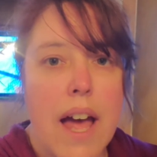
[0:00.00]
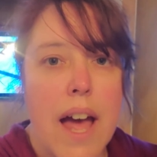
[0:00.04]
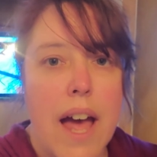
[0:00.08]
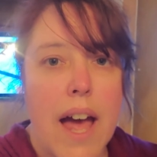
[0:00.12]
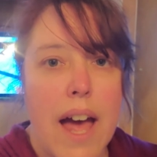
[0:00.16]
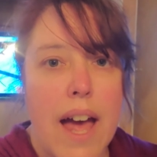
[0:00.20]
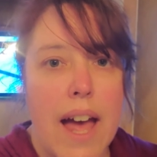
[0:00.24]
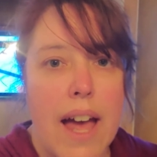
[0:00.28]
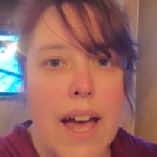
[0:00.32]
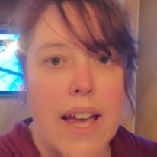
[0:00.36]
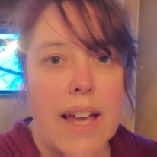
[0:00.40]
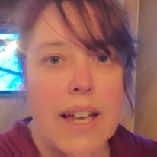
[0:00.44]

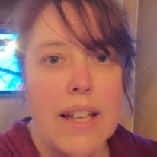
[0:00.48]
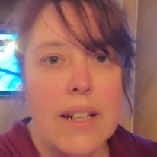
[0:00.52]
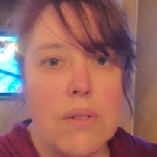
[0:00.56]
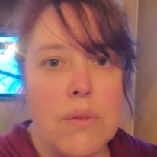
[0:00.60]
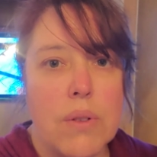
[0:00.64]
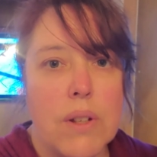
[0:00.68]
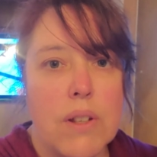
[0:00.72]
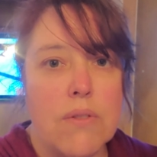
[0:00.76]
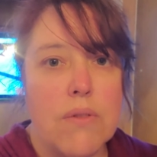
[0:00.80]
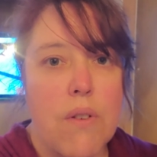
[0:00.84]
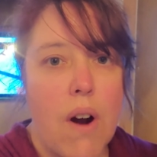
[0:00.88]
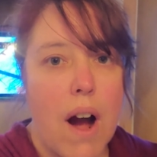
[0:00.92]
And
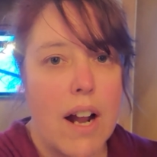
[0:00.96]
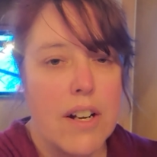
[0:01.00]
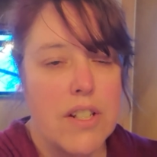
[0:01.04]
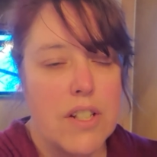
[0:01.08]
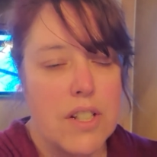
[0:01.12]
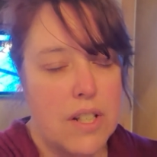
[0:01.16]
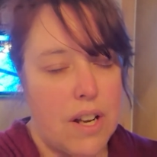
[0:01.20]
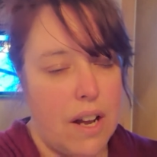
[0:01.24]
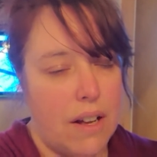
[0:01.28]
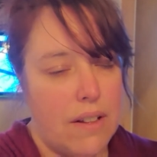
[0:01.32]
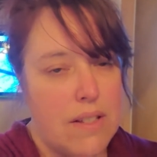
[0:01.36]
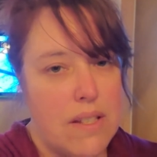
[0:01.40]
we've
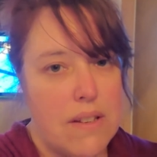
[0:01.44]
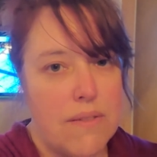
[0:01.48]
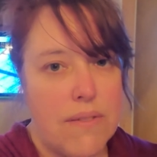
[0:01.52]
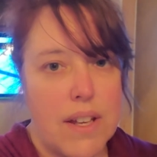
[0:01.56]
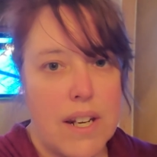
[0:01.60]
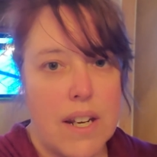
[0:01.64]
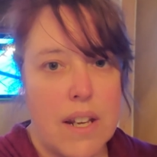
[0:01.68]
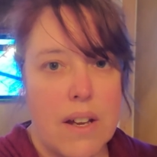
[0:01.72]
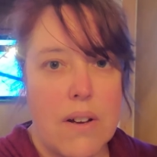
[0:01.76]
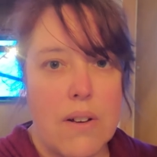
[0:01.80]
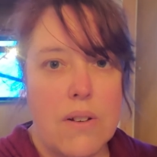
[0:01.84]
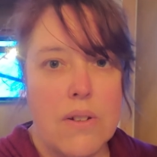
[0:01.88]
watched tons of
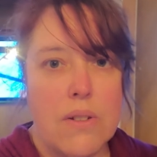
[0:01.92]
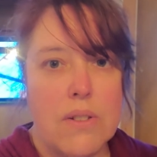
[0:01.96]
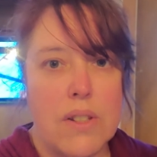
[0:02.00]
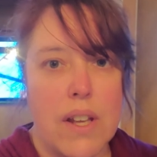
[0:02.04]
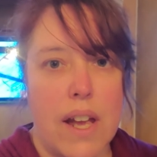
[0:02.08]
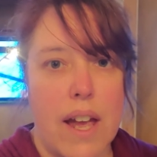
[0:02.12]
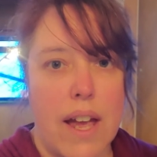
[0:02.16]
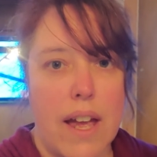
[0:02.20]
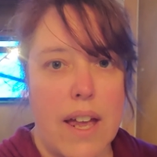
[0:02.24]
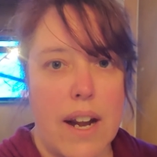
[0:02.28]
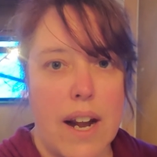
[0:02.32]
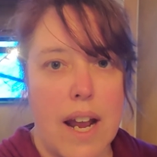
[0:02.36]
videos,
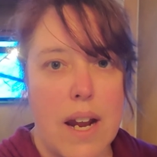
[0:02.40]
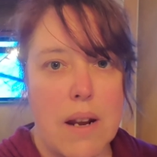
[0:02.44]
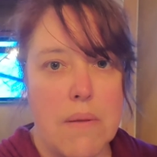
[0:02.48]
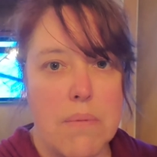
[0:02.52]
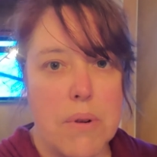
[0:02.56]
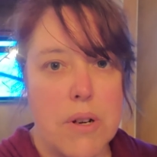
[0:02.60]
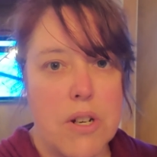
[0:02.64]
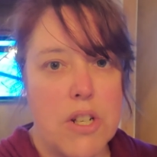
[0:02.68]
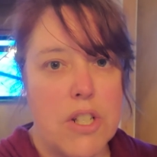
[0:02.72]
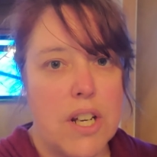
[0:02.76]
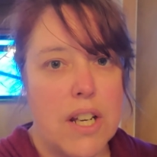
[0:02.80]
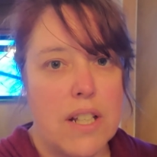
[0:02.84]
and I
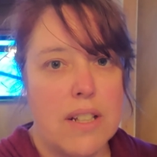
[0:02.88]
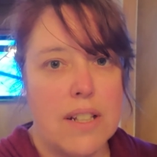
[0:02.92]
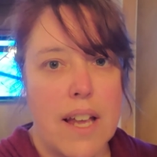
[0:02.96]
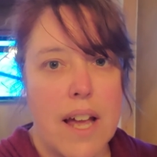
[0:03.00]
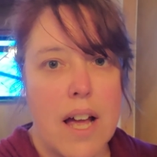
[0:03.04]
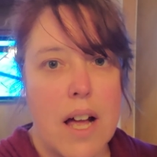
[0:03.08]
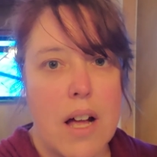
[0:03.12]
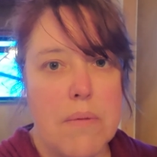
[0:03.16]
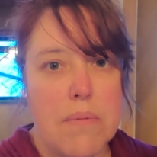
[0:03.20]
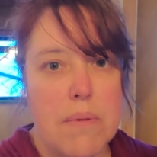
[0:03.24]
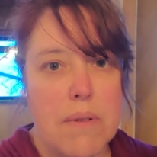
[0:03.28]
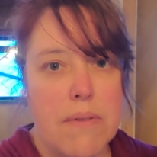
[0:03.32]
appreciate the
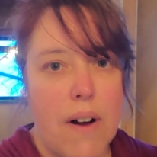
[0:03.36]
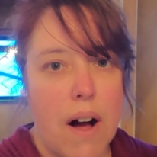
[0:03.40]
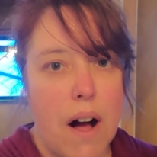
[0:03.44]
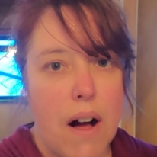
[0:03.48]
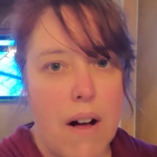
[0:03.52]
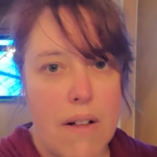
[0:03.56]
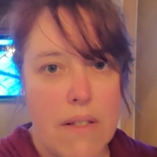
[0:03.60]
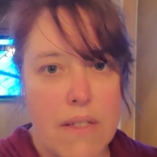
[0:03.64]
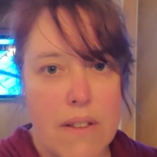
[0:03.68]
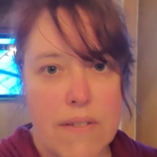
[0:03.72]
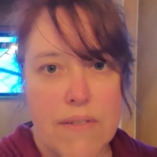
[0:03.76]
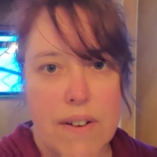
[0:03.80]
help of
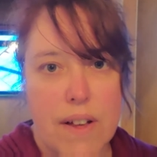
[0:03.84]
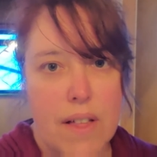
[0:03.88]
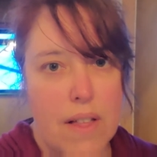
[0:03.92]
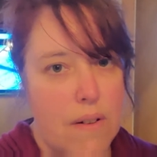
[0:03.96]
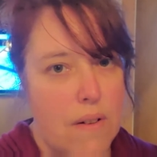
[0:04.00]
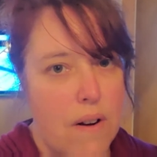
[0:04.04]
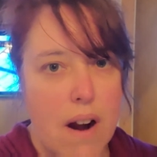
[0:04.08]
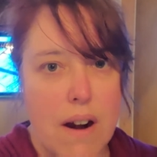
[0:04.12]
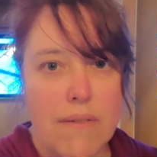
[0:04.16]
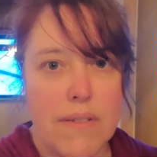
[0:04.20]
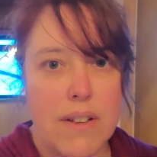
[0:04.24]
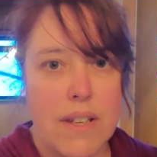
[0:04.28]
all the
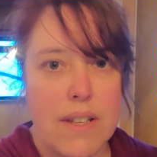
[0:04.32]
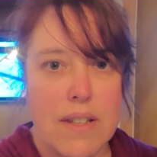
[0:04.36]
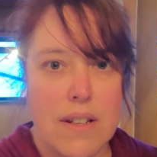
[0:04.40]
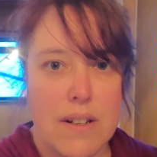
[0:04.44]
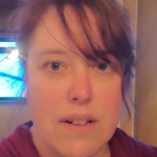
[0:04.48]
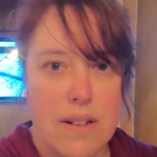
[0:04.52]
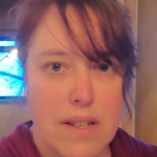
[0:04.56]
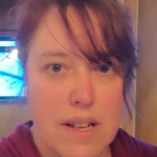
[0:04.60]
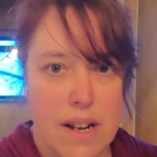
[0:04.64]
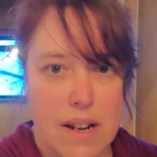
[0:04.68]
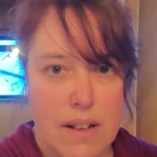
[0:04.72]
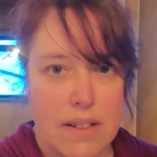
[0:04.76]
fellow
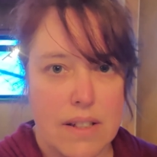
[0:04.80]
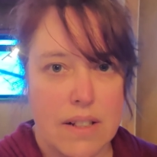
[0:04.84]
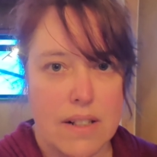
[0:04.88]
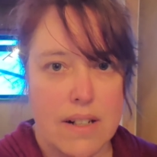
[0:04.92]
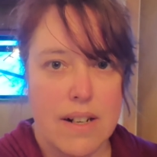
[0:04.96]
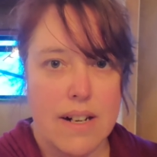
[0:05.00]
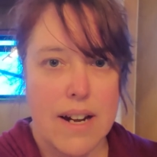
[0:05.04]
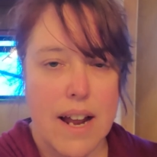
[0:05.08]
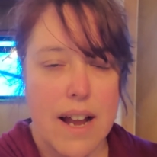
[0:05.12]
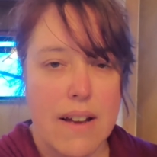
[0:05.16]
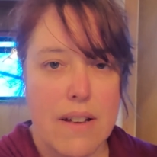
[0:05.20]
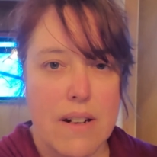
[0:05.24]
RVers out there
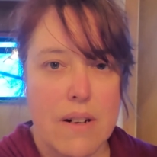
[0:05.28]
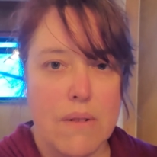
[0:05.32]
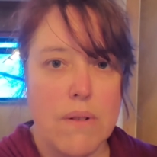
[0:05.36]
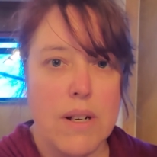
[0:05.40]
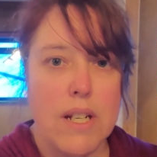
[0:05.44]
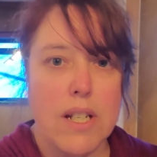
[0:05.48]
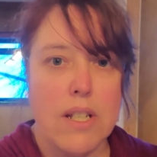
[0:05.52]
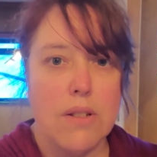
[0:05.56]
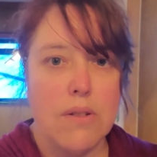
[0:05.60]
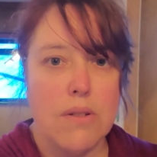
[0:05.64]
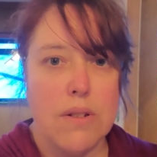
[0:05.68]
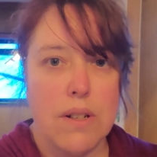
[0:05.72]
on how to
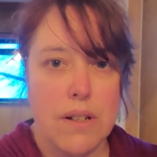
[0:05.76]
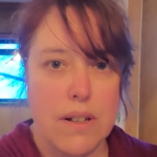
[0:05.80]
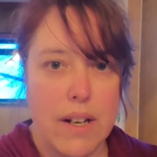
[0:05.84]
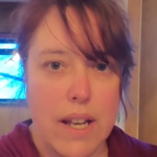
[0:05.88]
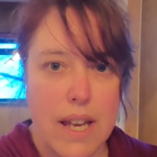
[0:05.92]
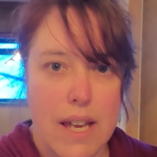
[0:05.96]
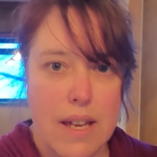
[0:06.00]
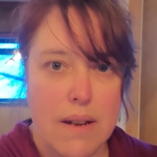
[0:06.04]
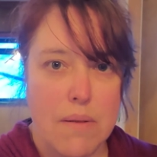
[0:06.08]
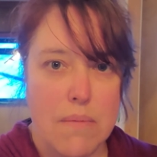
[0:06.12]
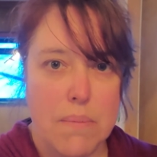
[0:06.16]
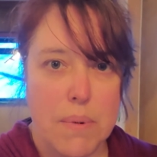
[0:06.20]
redo your
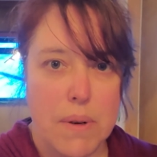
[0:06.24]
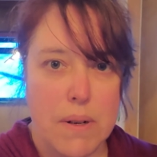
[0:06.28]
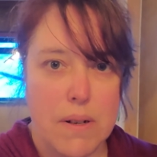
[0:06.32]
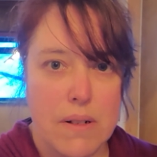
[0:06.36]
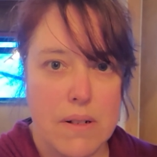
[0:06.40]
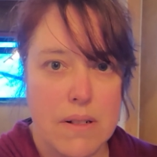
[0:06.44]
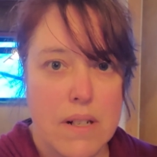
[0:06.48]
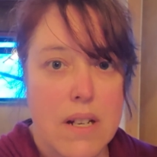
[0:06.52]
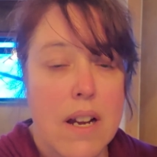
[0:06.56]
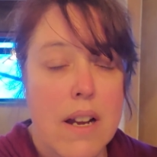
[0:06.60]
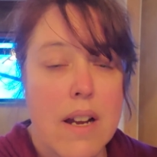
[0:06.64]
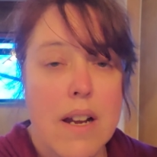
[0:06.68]

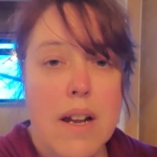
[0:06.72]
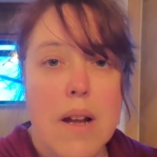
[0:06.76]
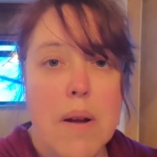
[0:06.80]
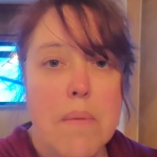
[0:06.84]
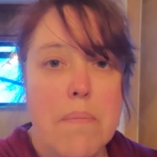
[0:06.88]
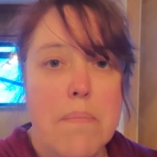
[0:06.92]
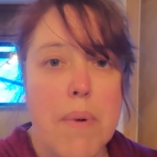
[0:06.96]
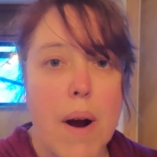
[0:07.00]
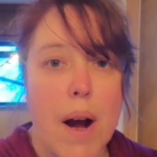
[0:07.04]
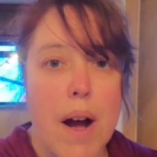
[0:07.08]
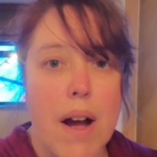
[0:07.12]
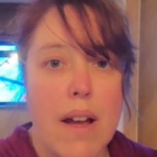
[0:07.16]
camper.
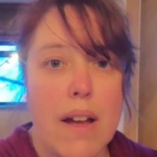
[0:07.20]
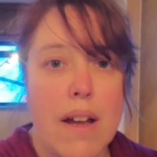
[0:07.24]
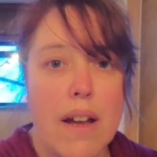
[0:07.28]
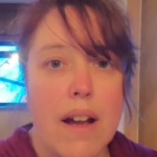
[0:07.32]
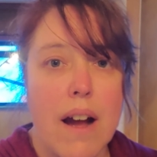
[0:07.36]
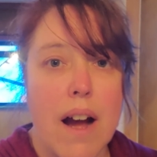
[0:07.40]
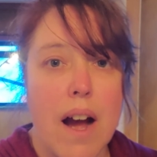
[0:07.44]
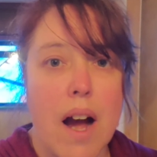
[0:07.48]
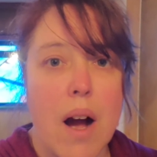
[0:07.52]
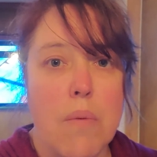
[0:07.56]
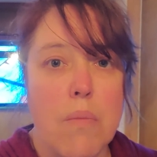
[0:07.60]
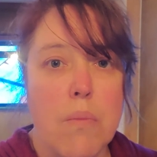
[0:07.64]
But
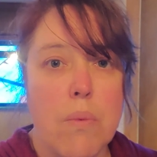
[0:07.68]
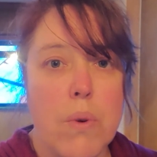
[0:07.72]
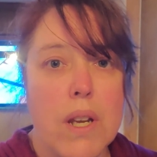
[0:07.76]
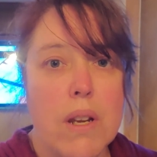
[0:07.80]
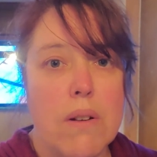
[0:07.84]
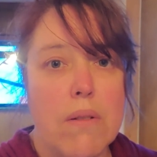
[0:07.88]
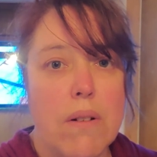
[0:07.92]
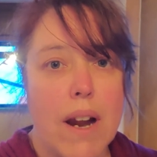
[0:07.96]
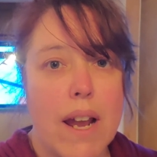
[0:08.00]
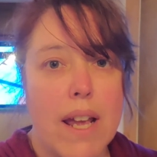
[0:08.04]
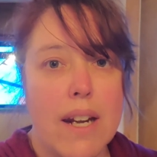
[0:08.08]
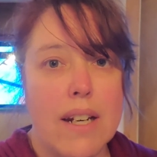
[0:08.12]
we
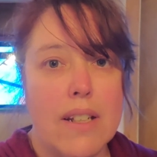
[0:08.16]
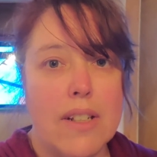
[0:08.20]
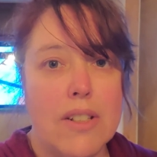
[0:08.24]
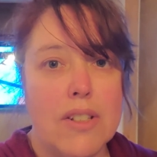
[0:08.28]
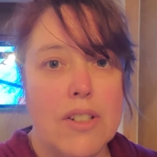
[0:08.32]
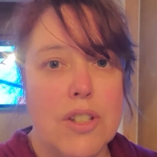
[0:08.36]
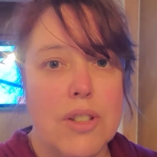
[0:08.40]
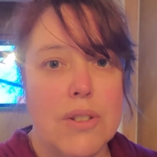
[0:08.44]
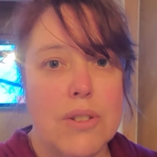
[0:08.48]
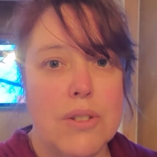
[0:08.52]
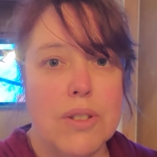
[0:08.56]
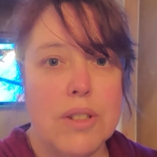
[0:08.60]
ran
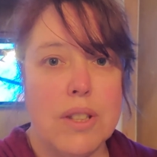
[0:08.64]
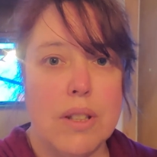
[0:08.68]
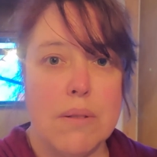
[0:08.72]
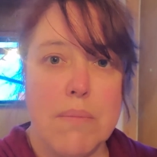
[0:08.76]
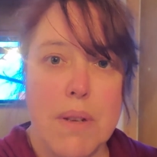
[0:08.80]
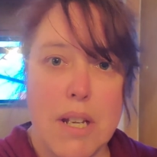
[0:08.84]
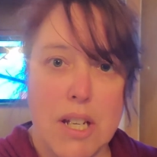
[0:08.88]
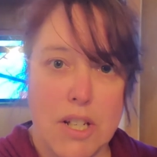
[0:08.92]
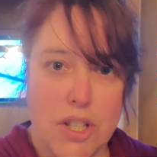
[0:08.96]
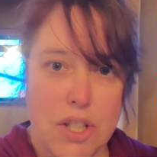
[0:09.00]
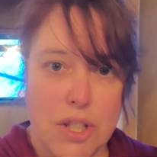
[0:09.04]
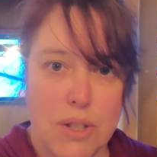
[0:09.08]
into some
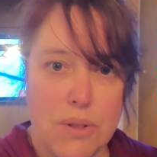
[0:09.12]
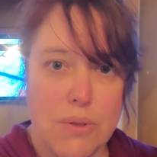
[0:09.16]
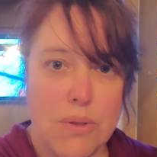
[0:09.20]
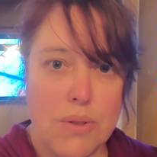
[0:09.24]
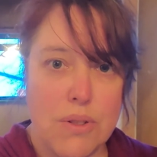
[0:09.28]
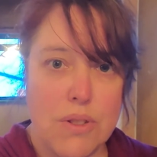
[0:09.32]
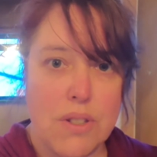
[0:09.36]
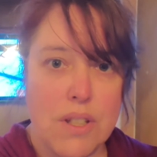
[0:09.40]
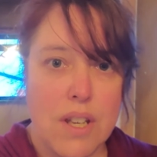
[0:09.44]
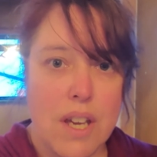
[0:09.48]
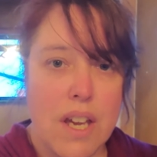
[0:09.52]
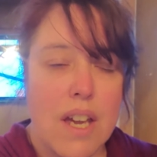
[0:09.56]

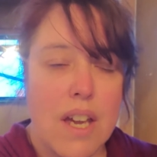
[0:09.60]
issues,